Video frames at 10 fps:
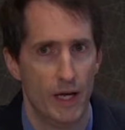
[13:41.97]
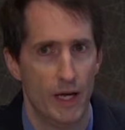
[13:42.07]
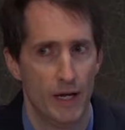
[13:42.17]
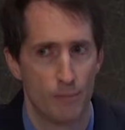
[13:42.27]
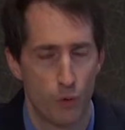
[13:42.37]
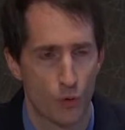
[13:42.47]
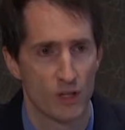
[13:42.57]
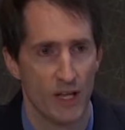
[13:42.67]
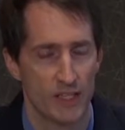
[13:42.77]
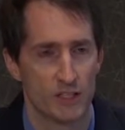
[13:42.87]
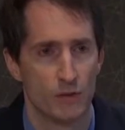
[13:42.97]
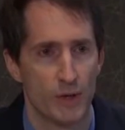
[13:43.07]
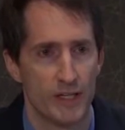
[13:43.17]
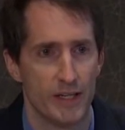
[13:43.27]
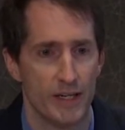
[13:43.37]
an important lesson
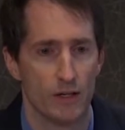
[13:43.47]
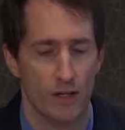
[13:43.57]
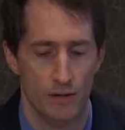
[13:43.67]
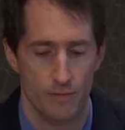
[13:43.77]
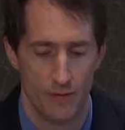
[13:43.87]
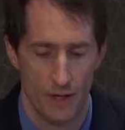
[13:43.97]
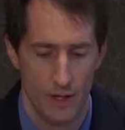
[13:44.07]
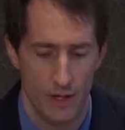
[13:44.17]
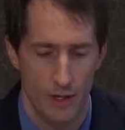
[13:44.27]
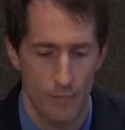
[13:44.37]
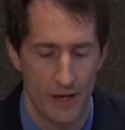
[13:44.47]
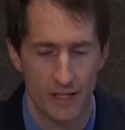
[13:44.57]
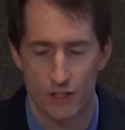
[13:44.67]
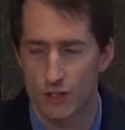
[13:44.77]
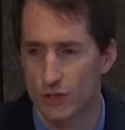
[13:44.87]
right there of making
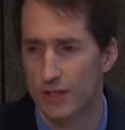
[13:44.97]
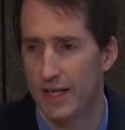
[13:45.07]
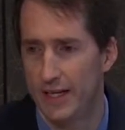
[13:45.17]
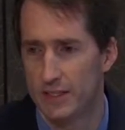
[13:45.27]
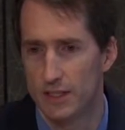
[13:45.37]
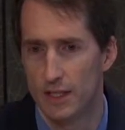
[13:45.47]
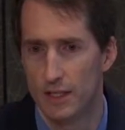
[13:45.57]
sure that uh,